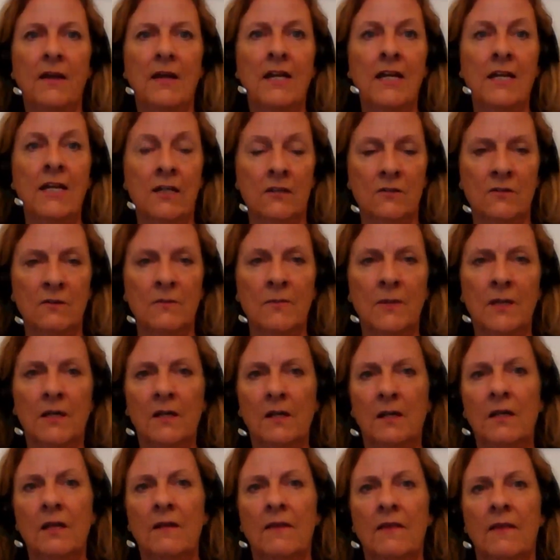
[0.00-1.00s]

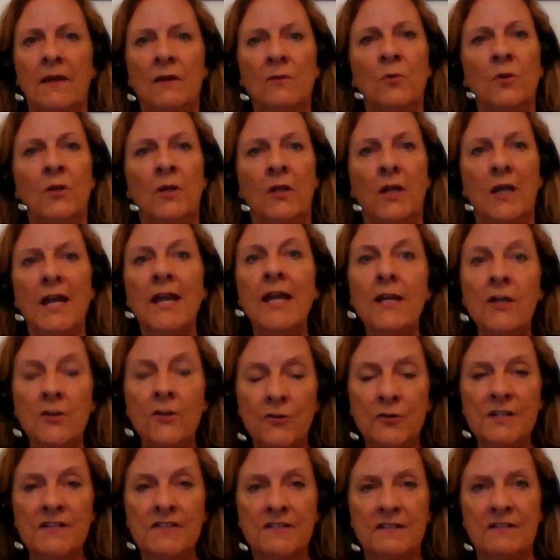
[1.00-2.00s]
economically they will
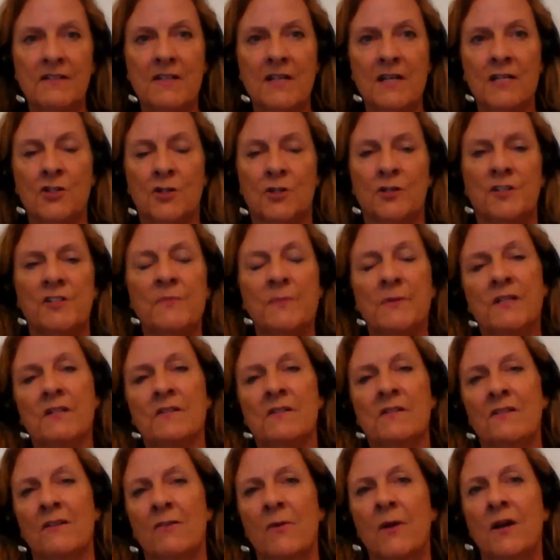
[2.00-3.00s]
increase the sanctions,
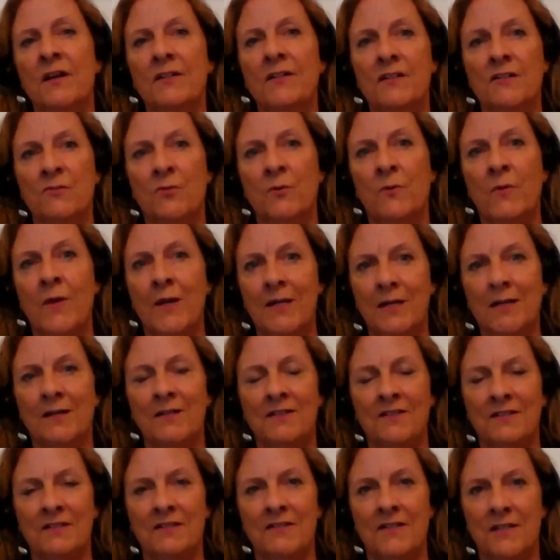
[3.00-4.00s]
because Iran is already
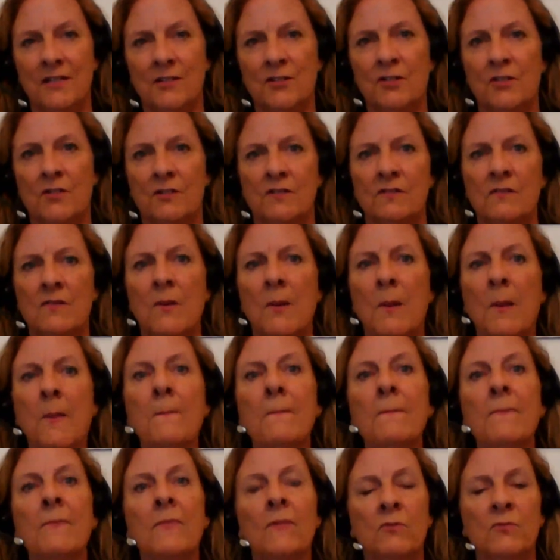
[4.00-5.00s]
under sanctions.
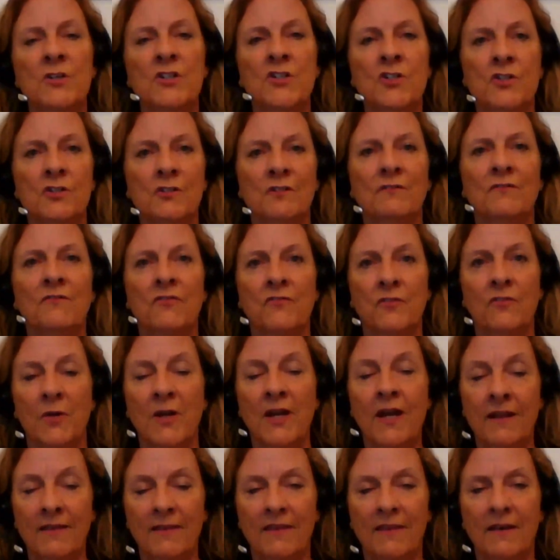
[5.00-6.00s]
We shouldn't
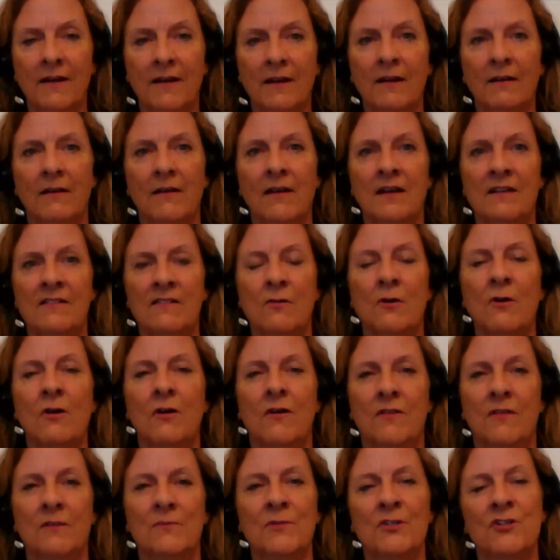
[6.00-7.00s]
forget that, as
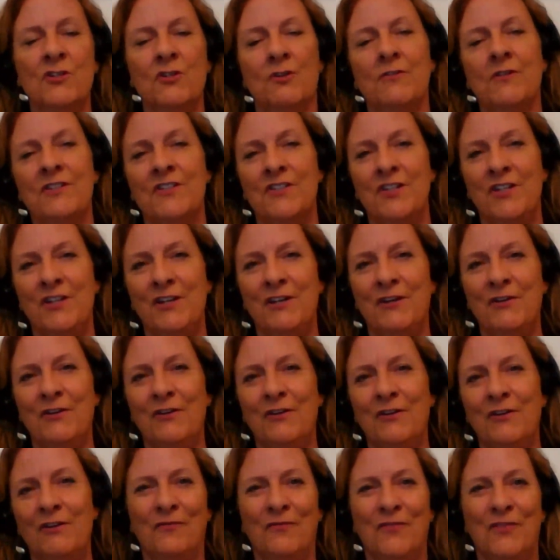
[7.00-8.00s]
are the majority
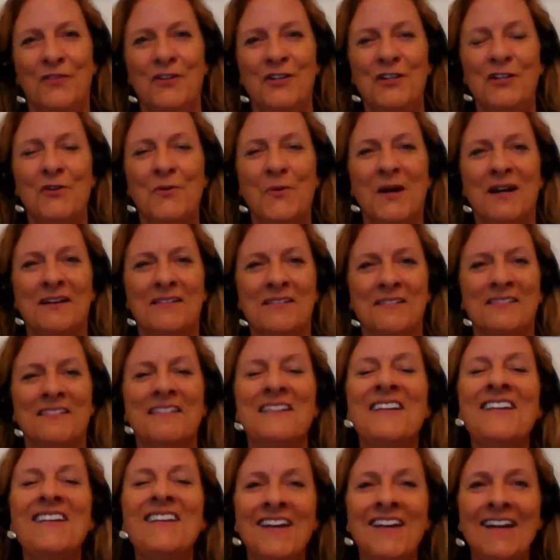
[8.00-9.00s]
of the US
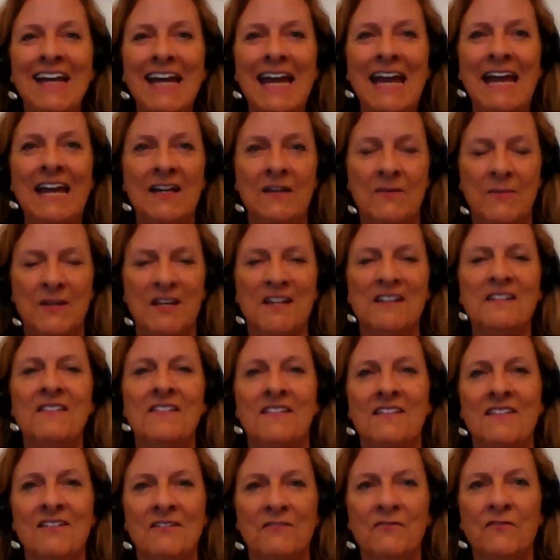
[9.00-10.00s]
enemies,
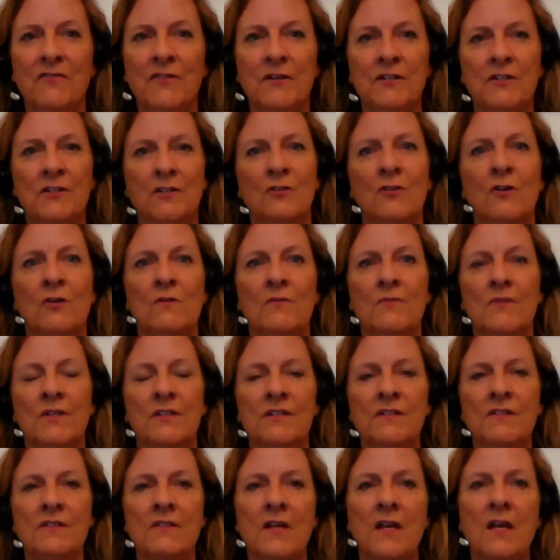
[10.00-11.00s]
in inverted
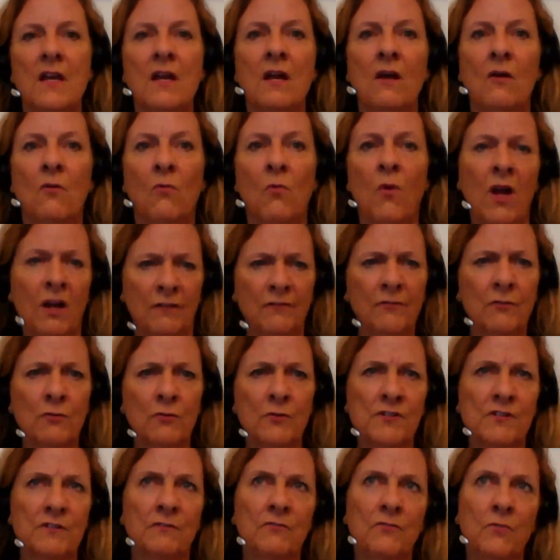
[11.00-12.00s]
commas. While, of
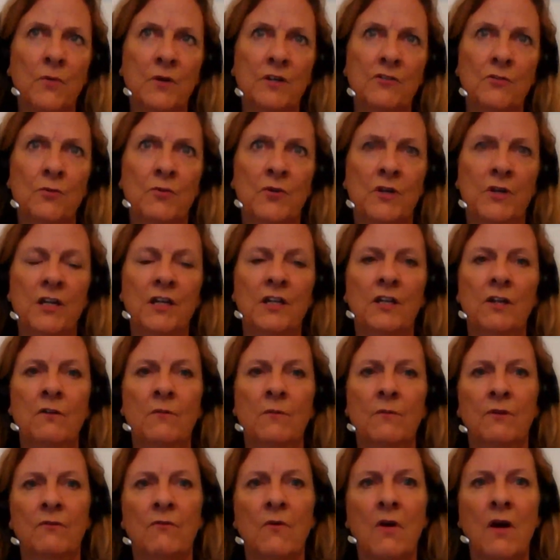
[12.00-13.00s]
course, if we're talking
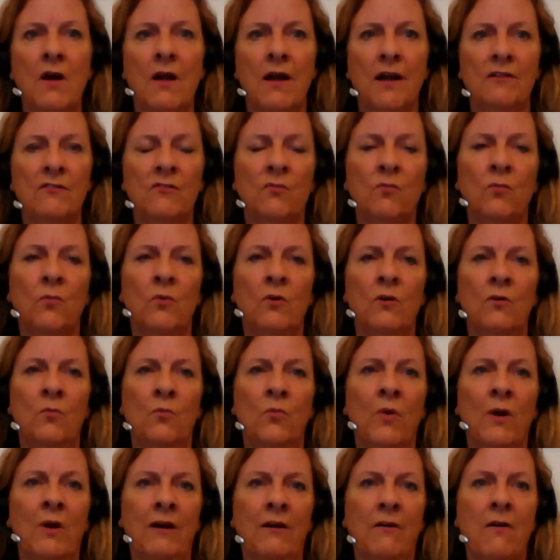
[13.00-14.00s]
human rights,
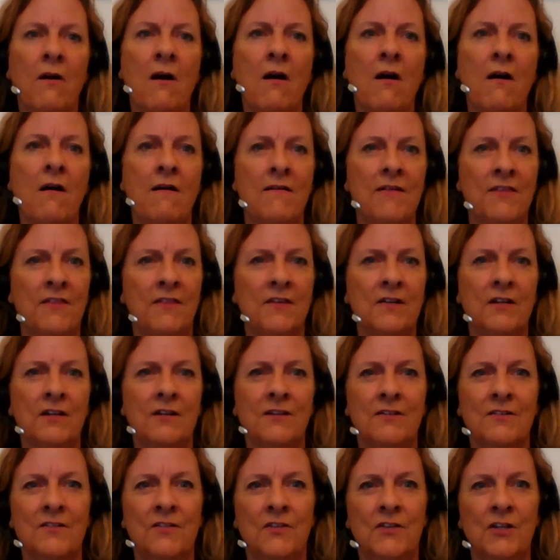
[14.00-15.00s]
where are
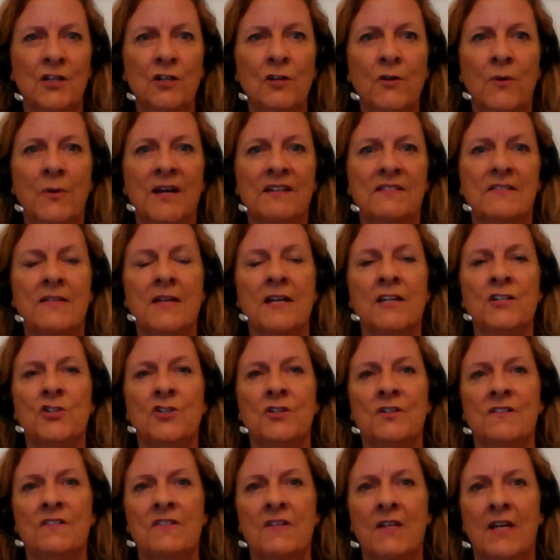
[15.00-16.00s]
the US
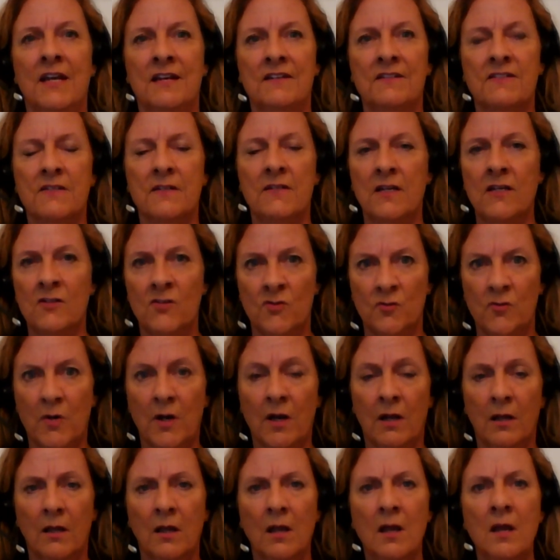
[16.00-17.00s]
sanctions against
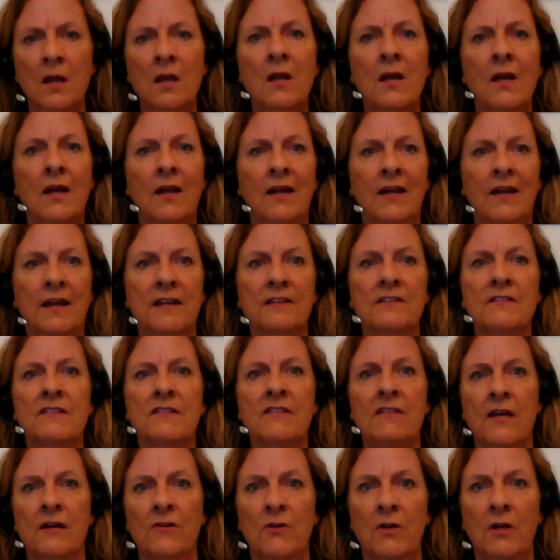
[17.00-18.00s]
Israel, against
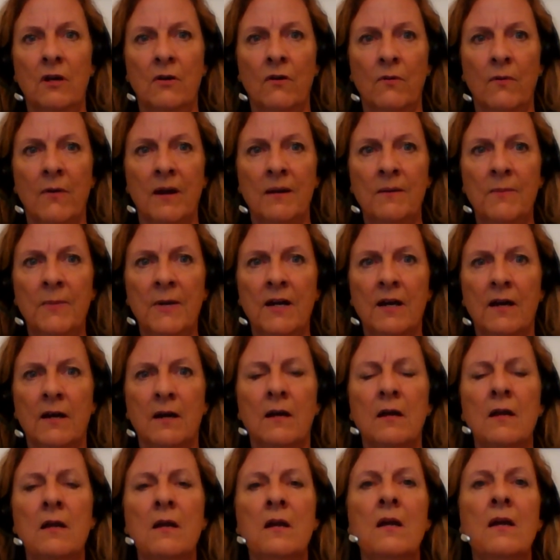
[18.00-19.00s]
Saudi
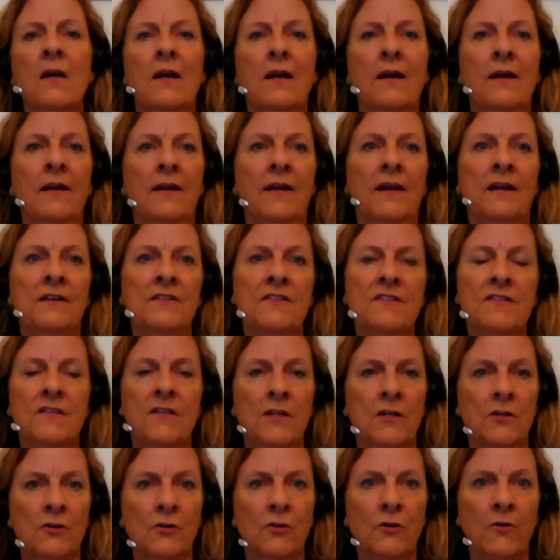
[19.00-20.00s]
Arabia, against the
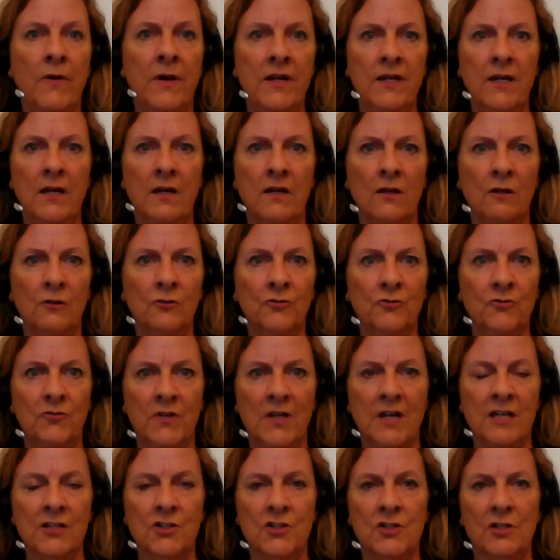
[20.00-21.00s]
Ukrainian
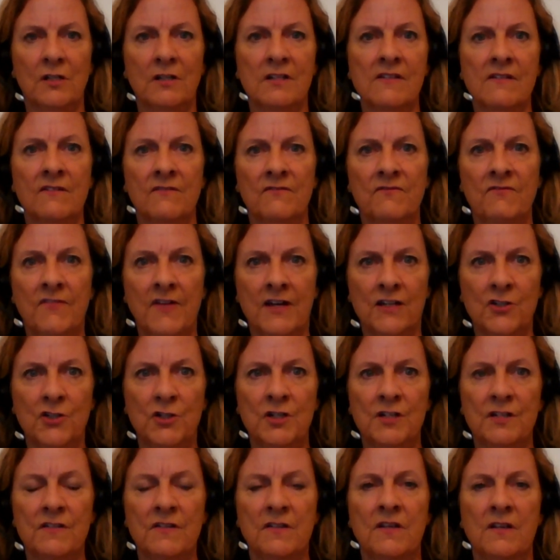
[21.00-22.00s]
ultranationalists and
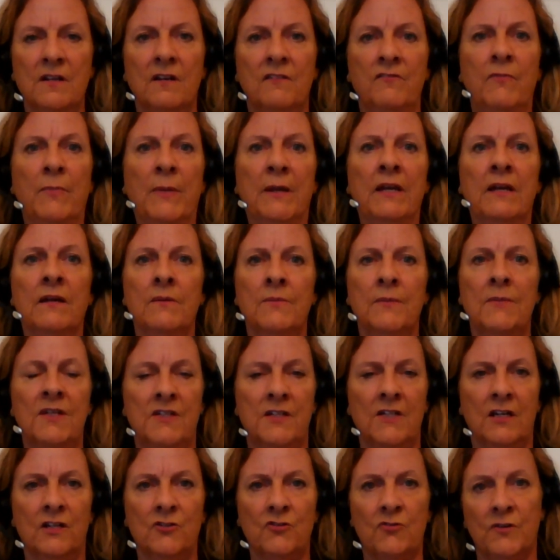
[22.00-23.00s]
fascists that have been
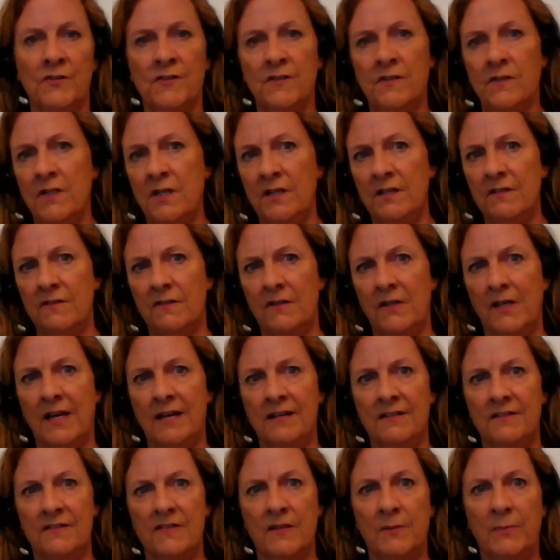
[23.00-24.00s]
committing atrocities
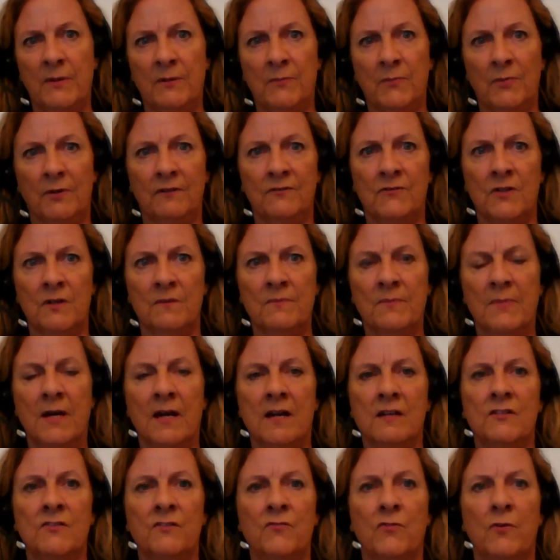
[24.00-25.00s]
against the people of
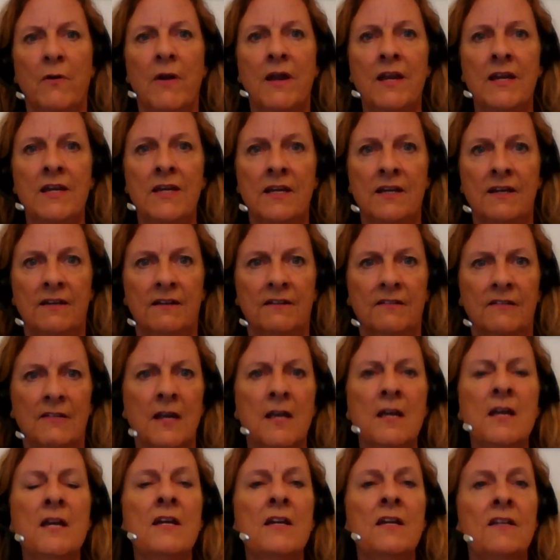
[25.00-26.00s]
Donbass for 8 years
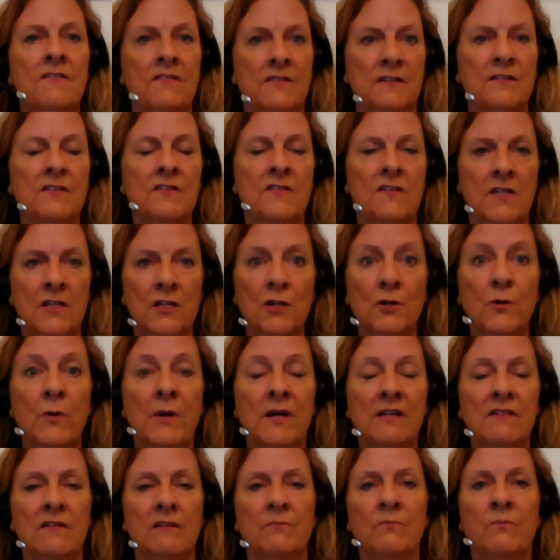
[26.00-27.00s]
since the
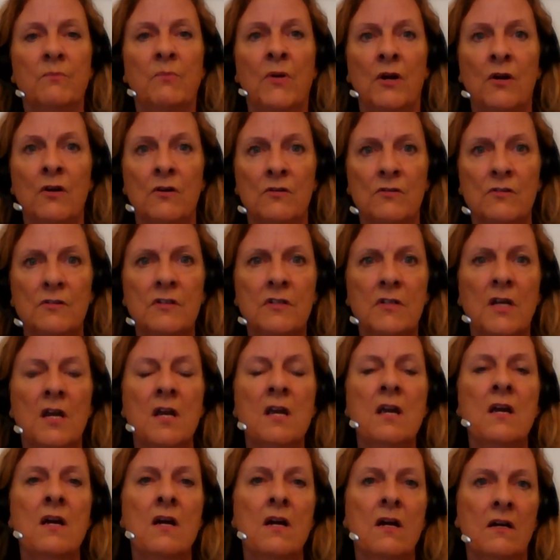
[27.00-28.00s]
US imposed
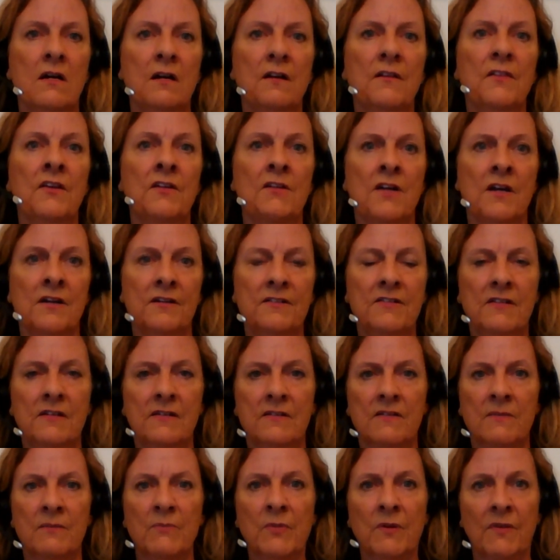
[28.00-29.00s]
the Nazi
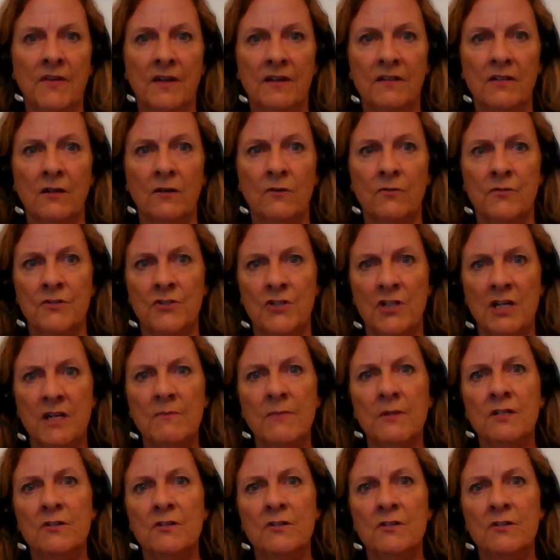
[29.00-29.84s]
sympathetic regime in